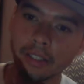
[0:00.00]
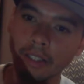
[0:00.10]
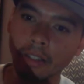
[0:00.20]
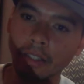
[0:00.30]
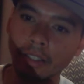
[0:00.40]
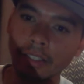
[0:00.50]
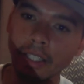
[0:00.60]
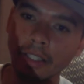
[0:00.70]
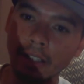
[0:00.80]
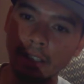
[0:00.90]

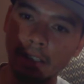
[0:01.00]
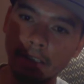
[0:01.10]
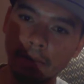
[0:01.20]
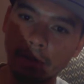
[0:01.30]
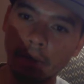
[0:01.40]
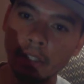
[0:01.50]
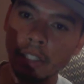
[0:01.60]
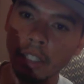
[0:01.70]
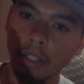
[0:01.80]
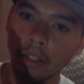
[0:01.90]
alongside the
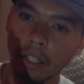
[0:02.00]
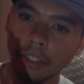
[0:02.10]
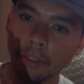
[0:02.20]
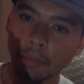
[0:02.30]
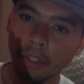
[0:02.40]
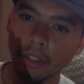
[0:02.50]
launch